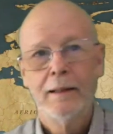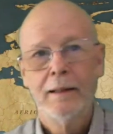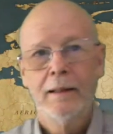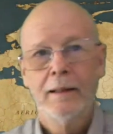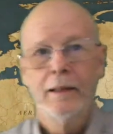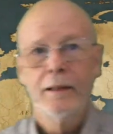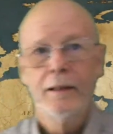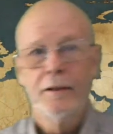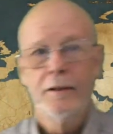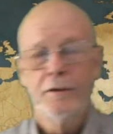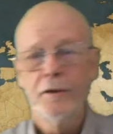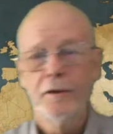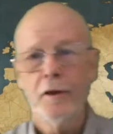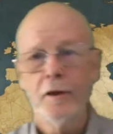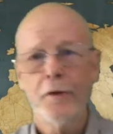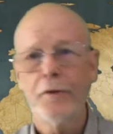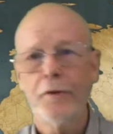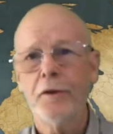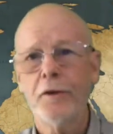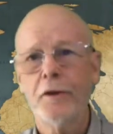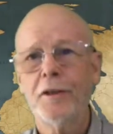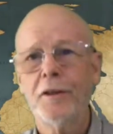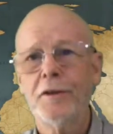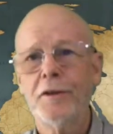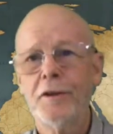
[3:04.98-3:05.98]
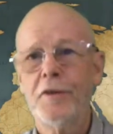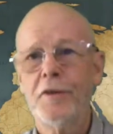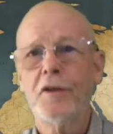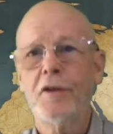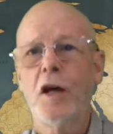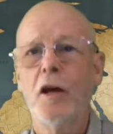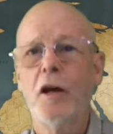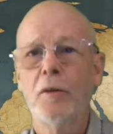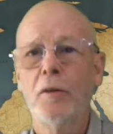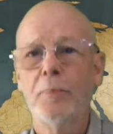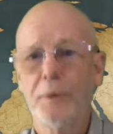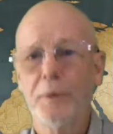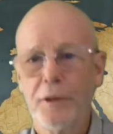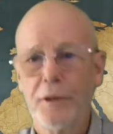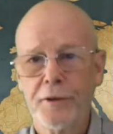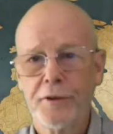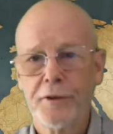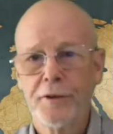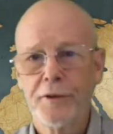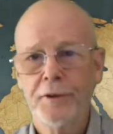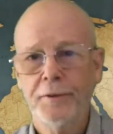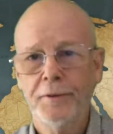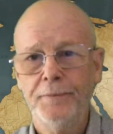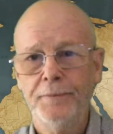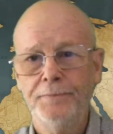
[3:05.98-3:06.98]
So I thought, this is
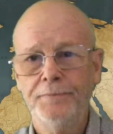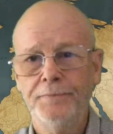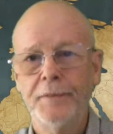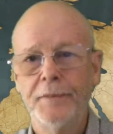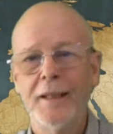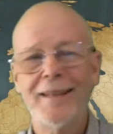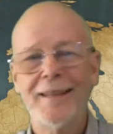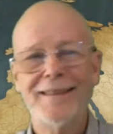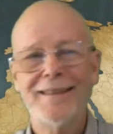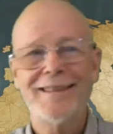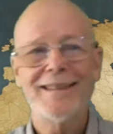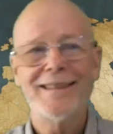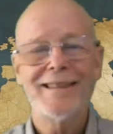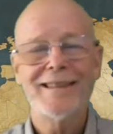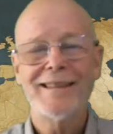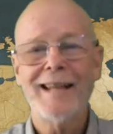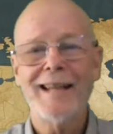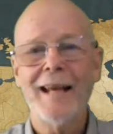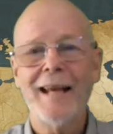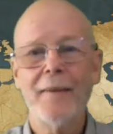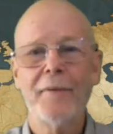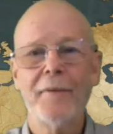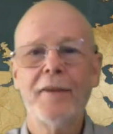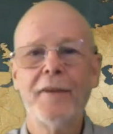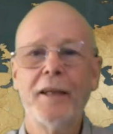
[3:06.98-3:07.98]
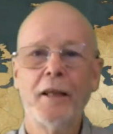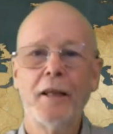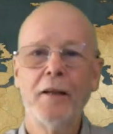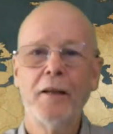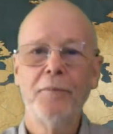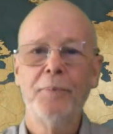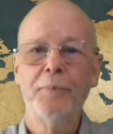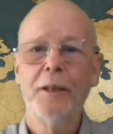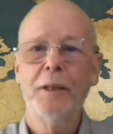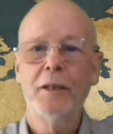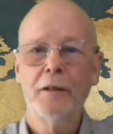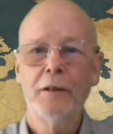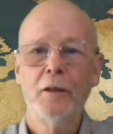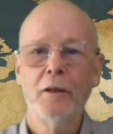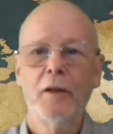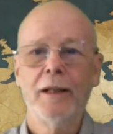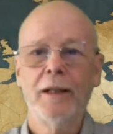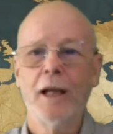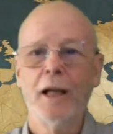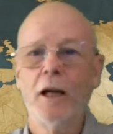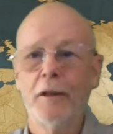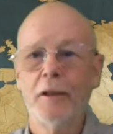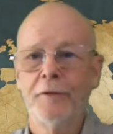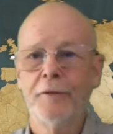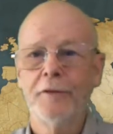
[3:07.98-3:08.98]
hopeless. It's the same thing I've been doing
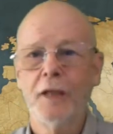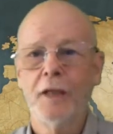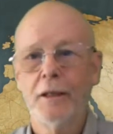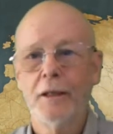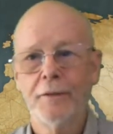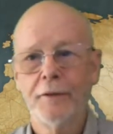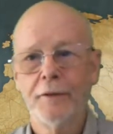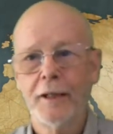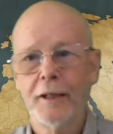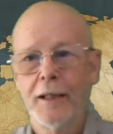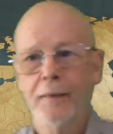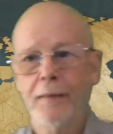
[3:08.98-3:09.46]
over and over again.